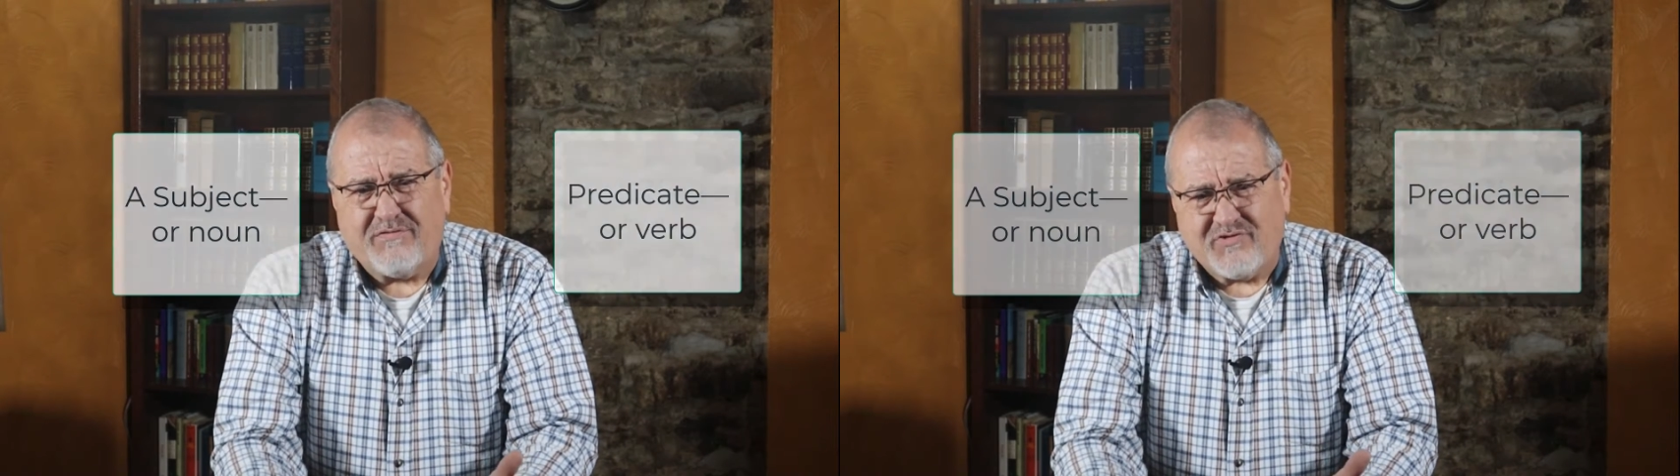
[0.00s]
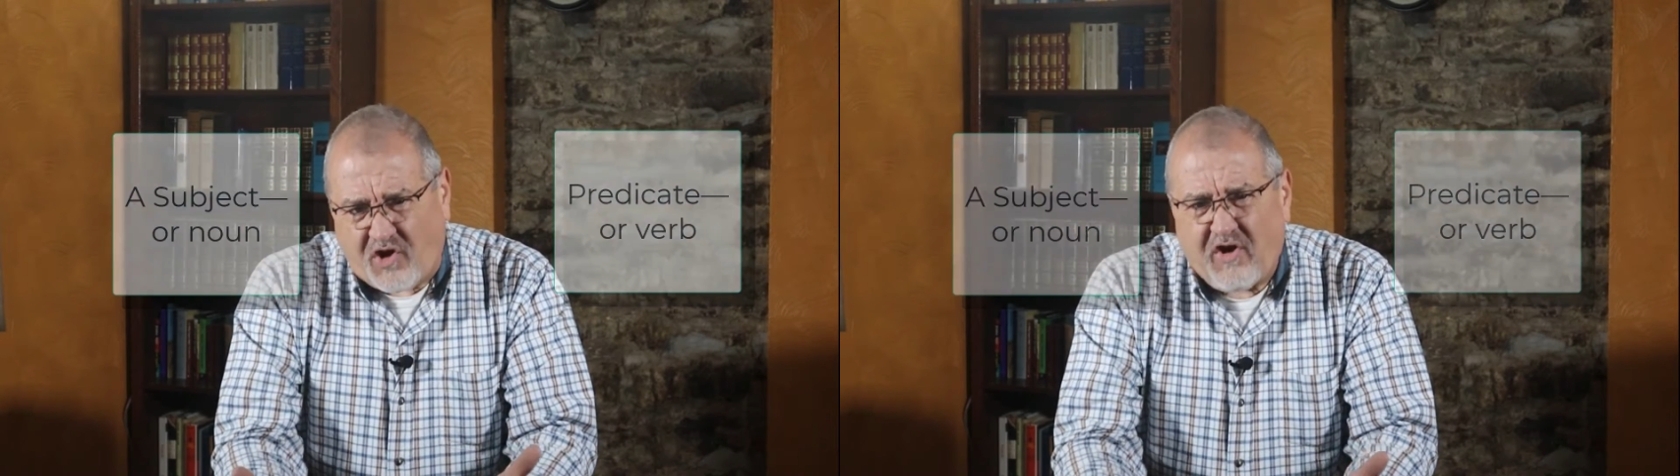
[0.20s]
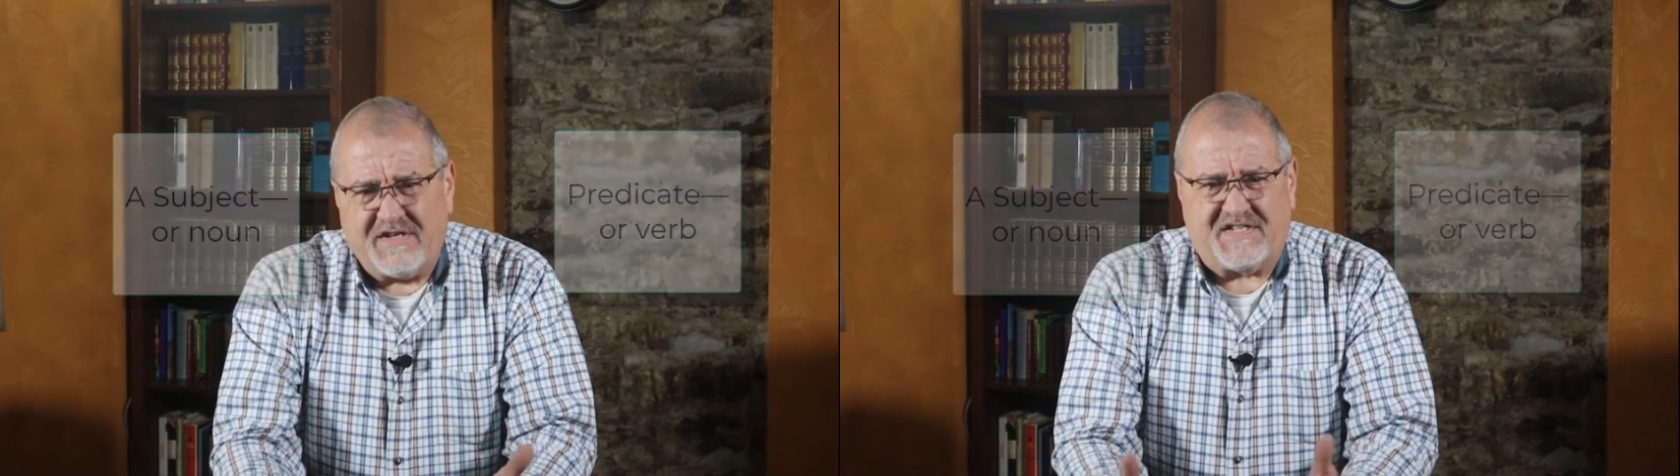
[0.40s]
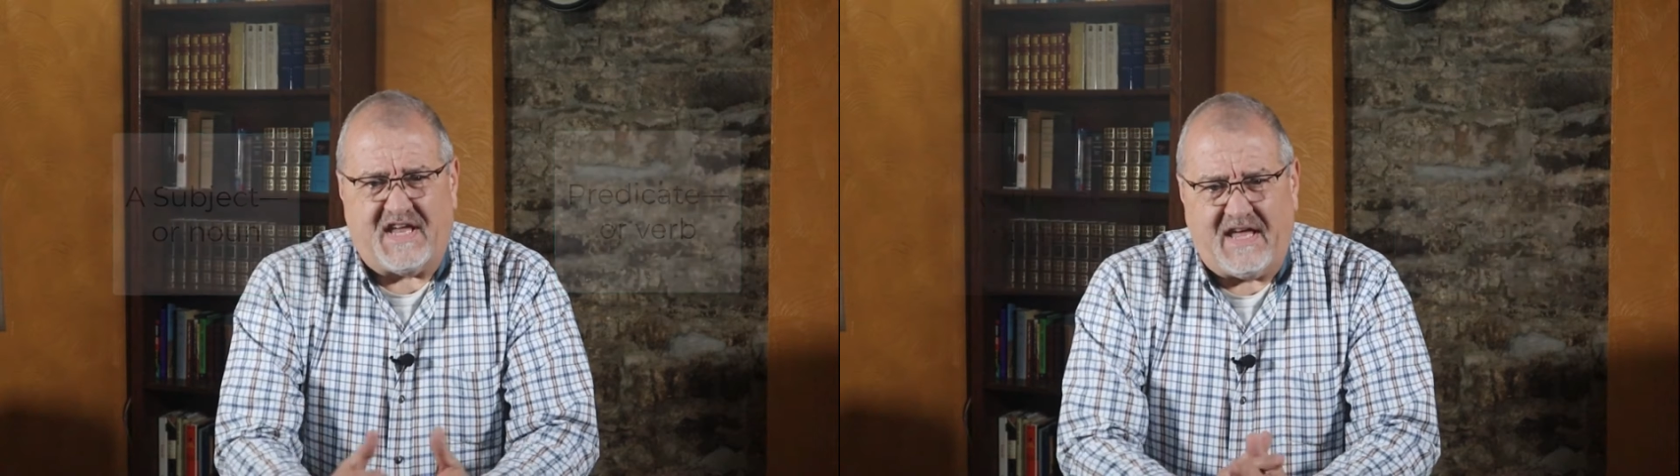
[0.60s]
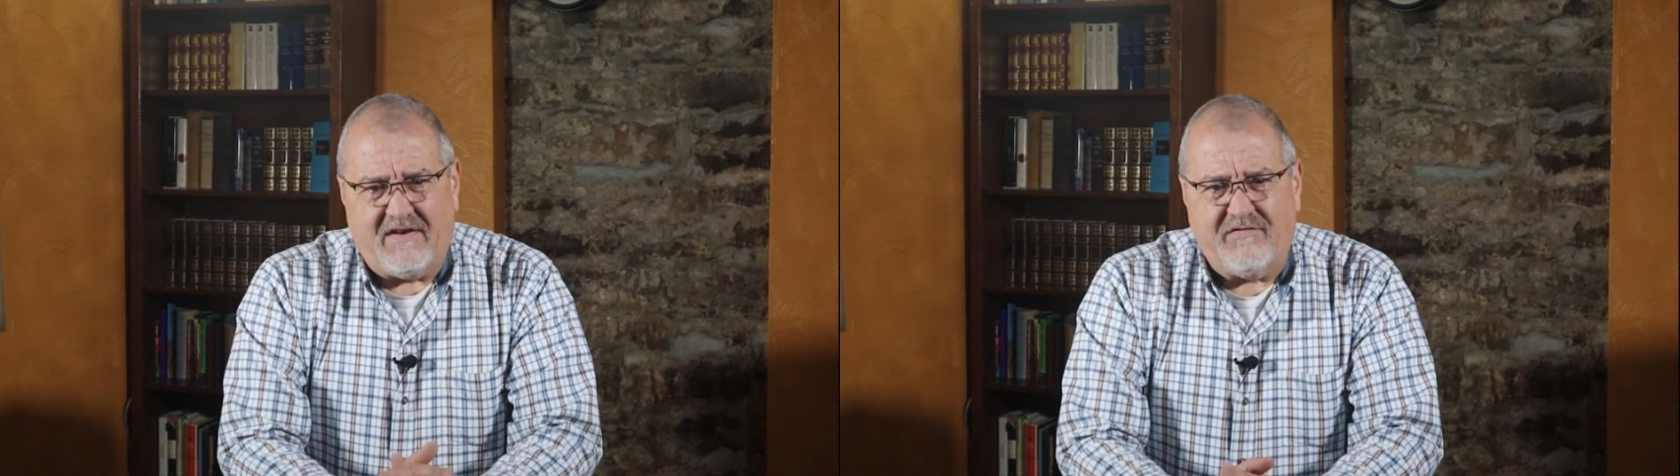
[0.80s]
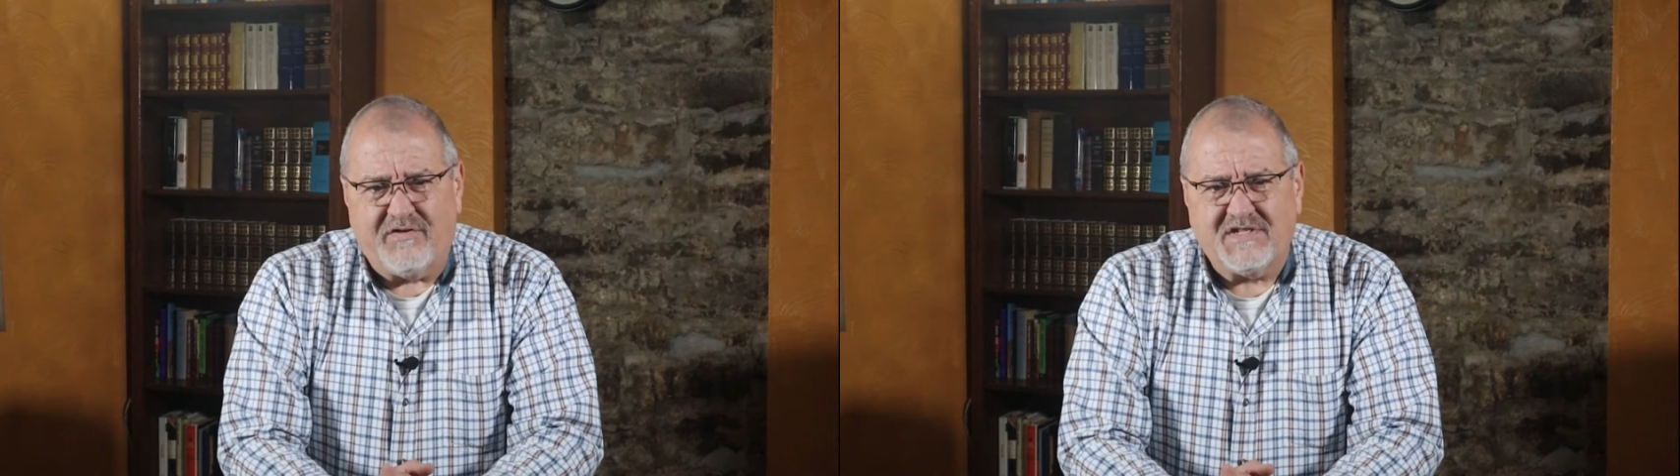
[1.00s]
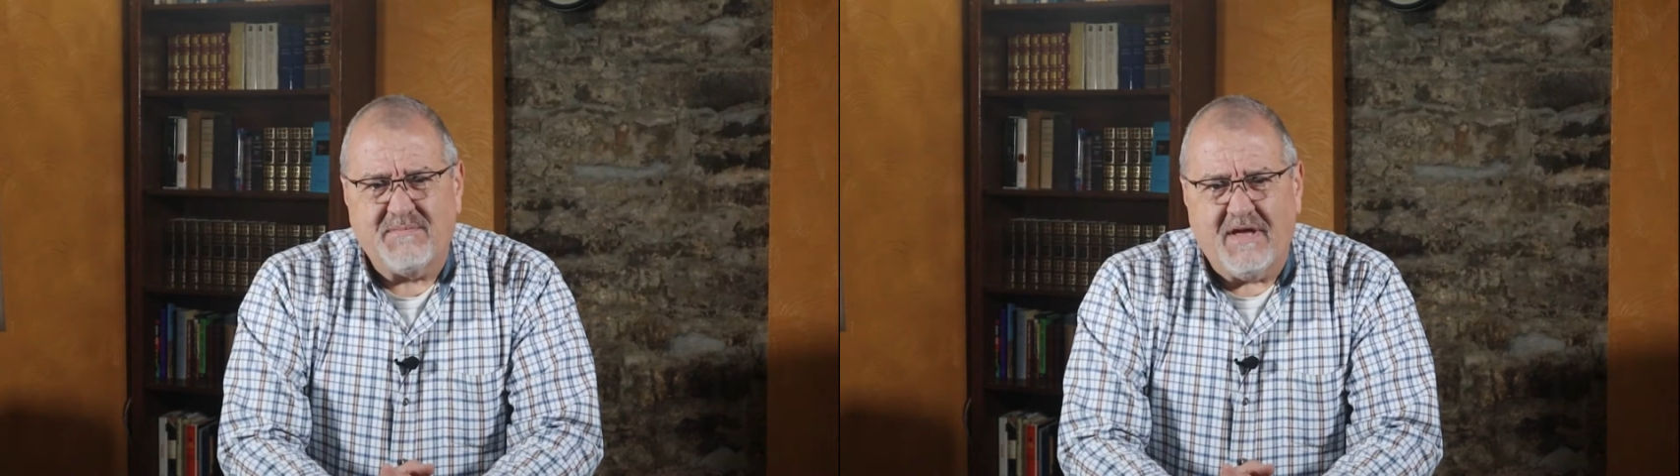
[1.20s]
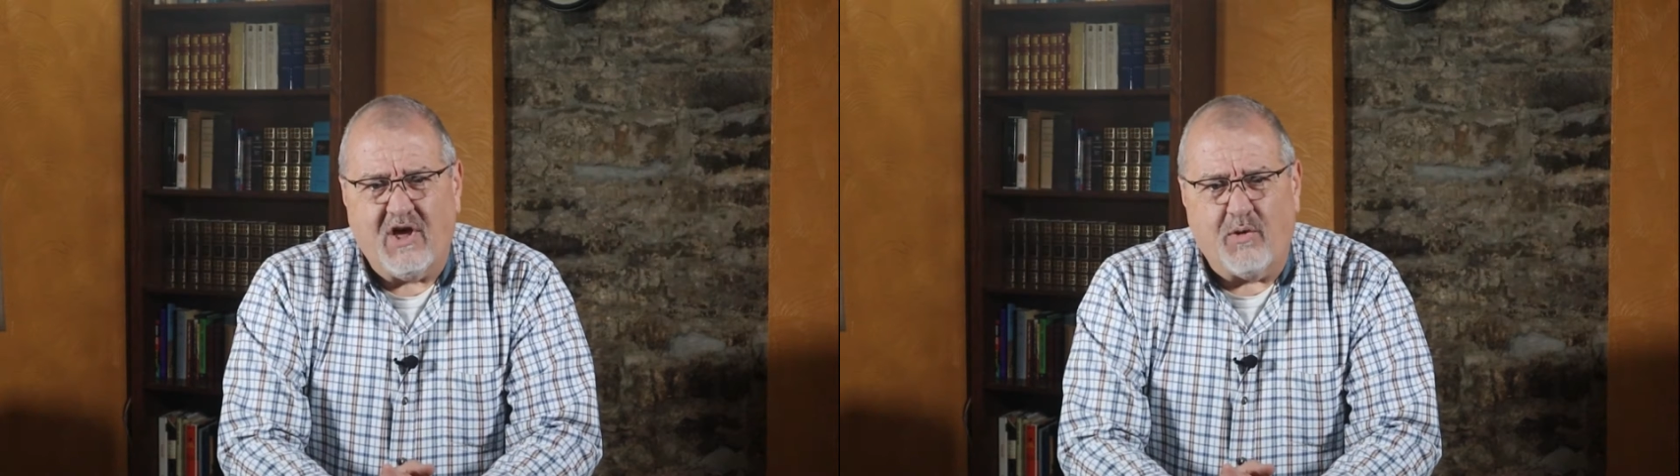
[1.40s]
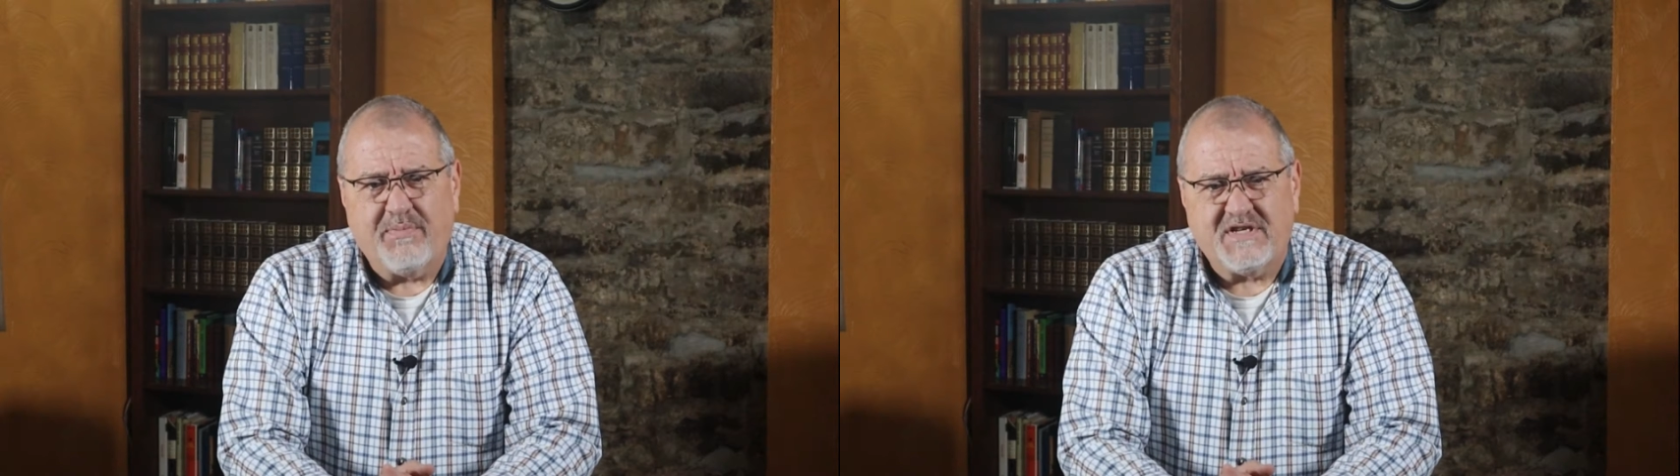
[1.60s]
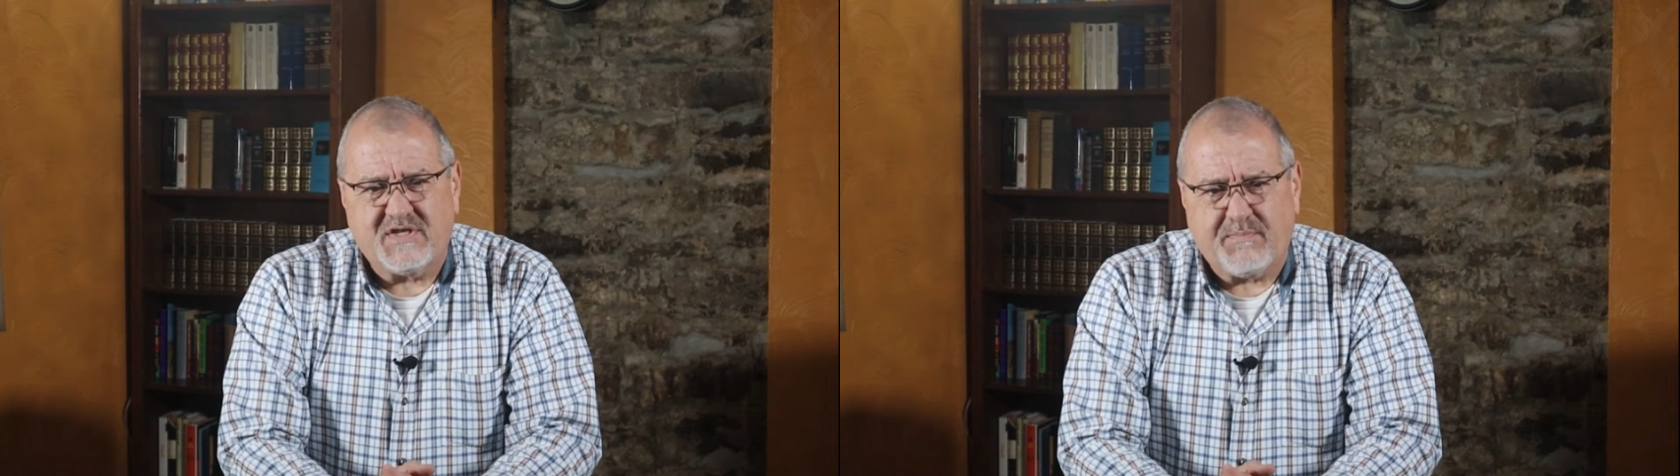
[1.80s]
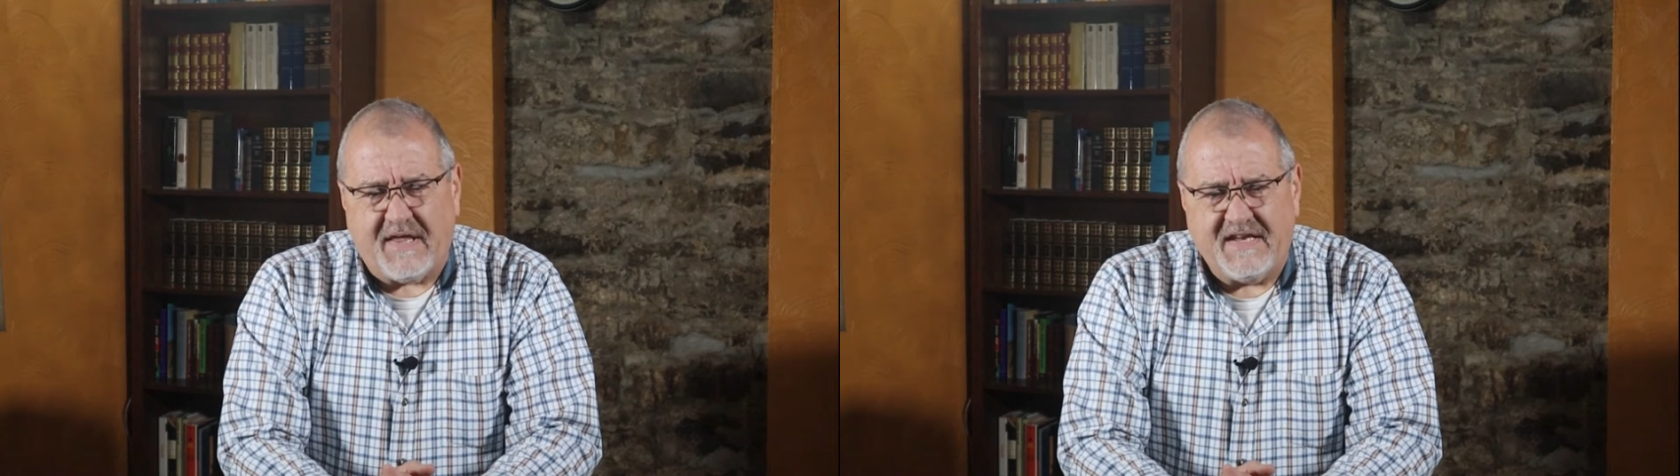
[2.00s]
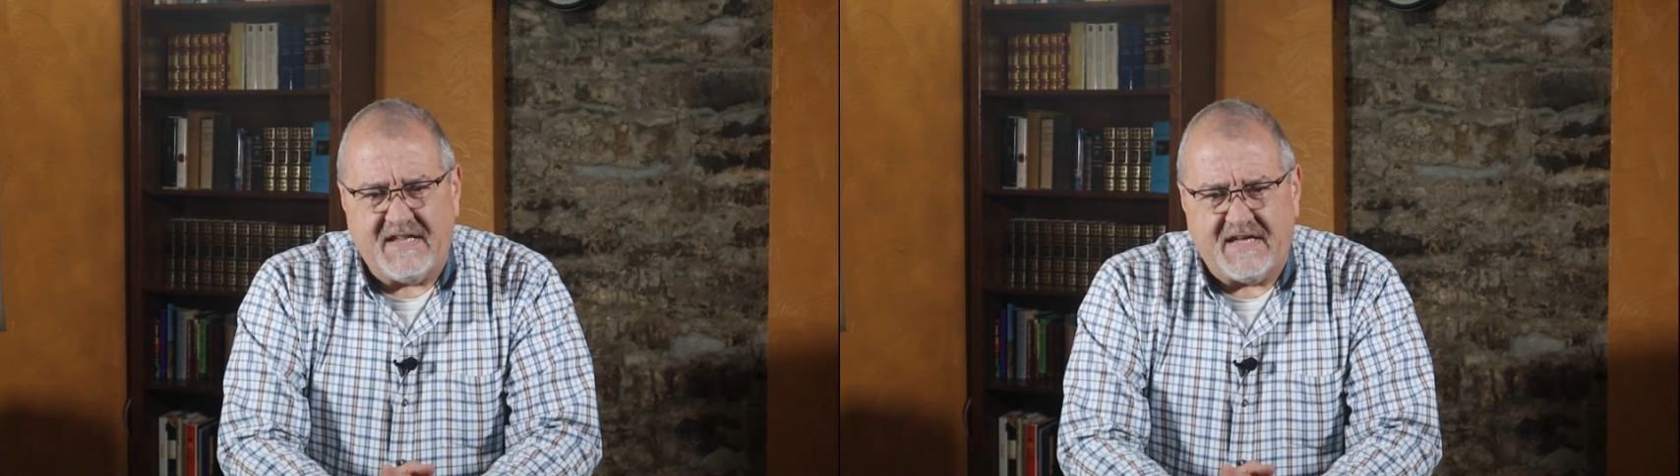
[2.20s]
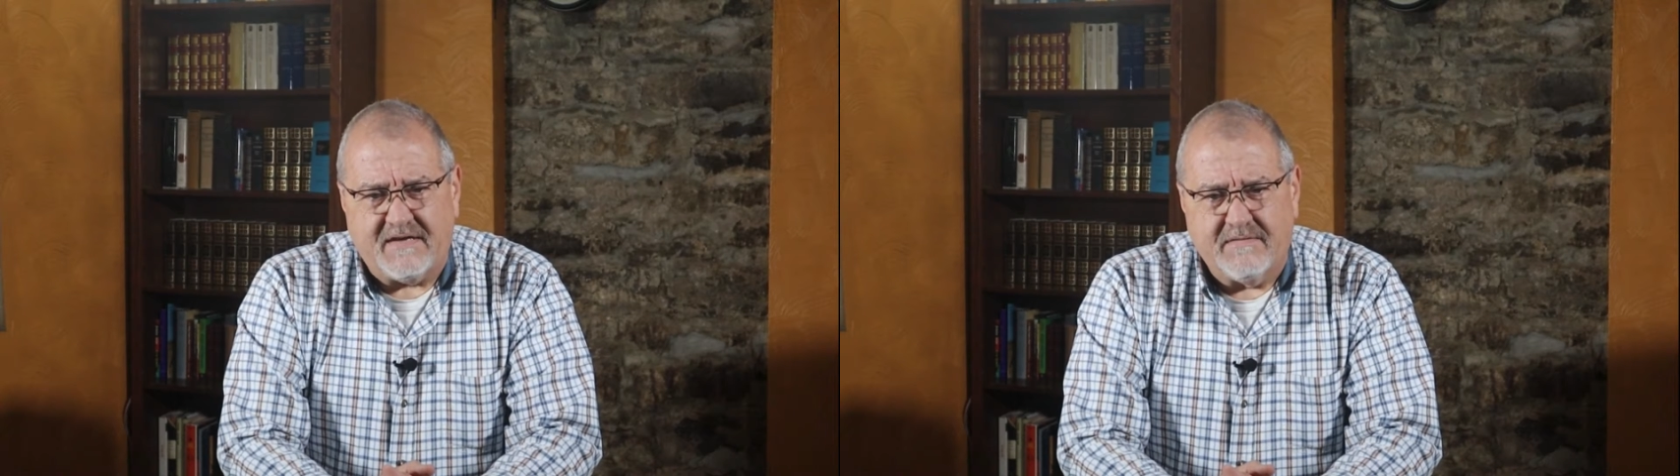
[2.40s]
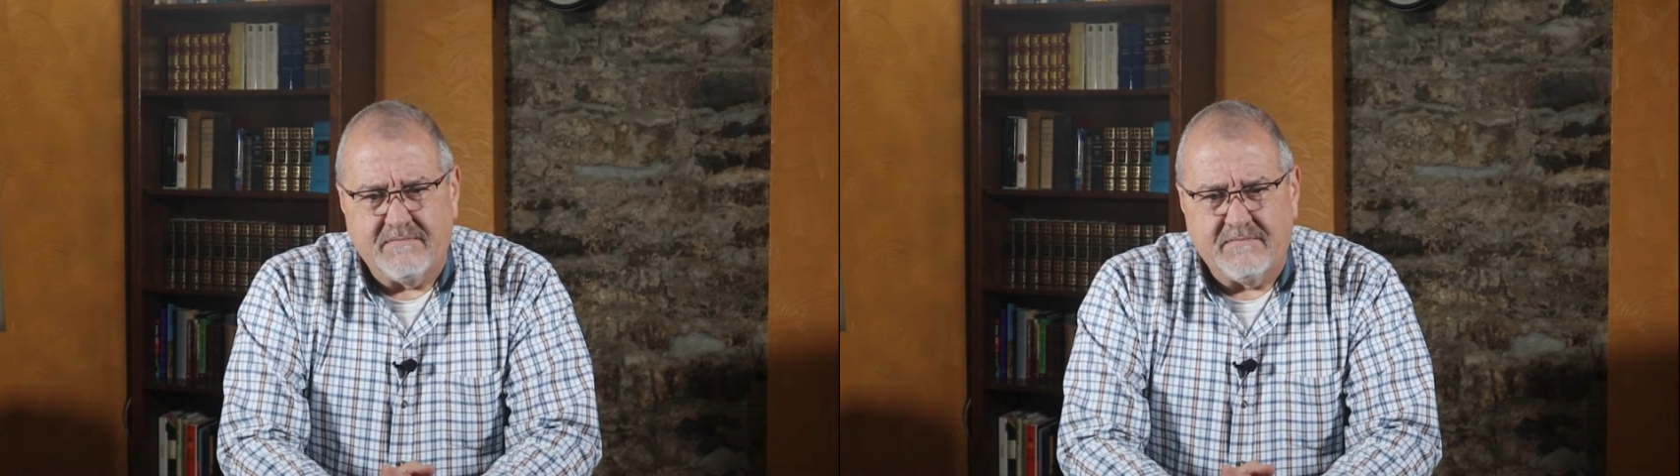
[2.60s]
Tarzan for some help explaining.